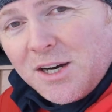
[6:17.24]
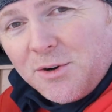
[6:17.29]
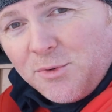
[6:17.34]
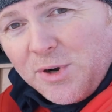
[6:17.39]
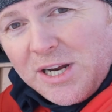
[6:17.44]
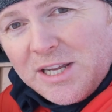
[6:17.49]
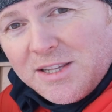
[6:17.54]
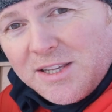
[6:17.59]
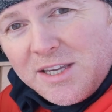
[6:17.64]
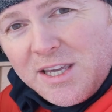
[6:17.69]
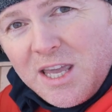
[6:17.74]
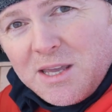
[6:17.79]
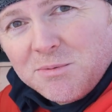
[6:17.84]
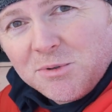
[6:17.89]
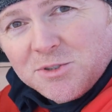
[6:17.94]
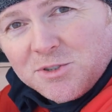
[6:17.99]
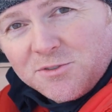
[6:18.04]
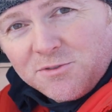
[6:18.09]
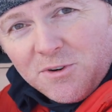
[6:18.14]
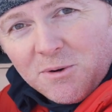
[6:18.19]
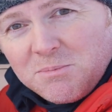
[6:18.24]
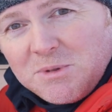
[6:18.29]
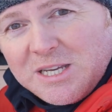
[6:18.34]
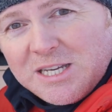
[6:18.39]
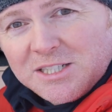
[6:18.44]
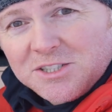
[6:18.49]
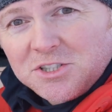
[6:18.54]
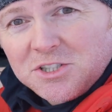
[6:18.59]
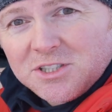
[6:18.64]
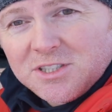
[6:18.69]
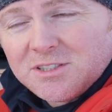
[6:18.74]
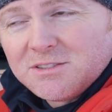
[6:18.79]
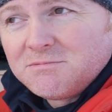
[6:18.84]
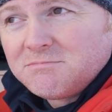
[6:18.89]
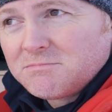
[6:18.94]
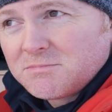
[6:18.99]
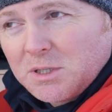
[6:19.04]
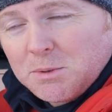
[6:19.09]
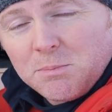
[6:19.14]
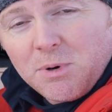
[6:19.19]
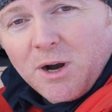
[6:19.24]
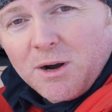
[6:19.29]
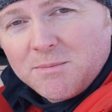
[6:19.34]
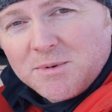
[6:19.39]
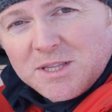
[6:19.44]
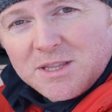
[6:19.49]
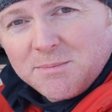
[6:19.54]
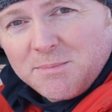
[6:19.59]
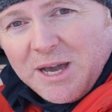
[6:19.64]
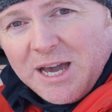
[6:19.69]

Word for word: I ran the cables from the engine compartment, the